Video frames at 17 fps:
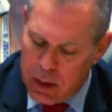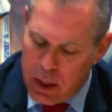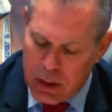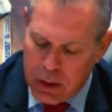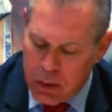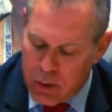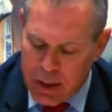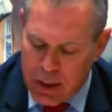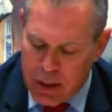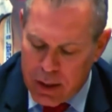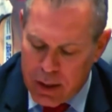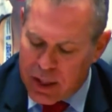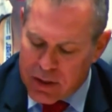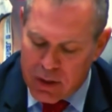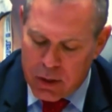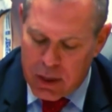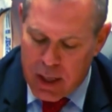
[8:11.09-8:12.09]
and Iran
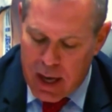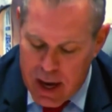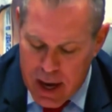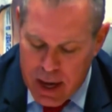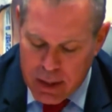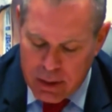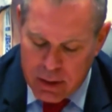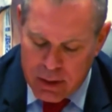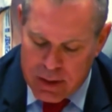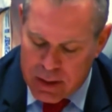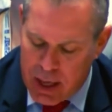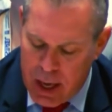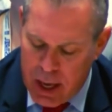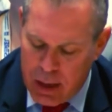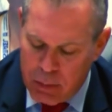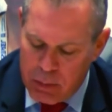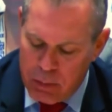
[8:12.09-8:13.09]
doesn't hide its
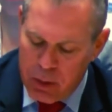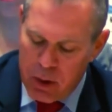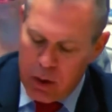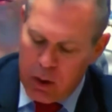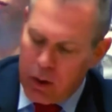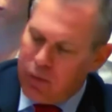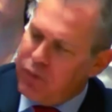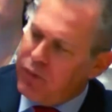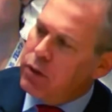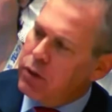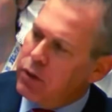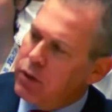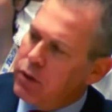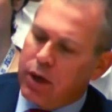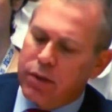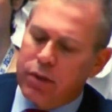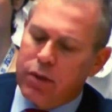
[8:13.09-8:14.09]
aim of
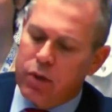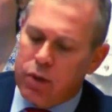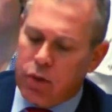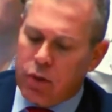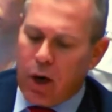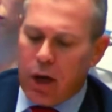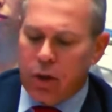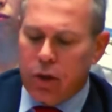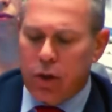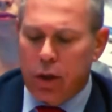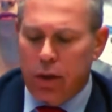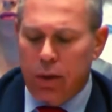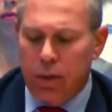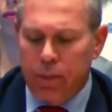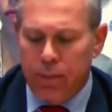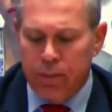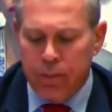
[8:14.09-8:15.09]
Israel's
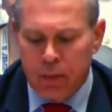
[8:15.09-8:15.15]
destruction.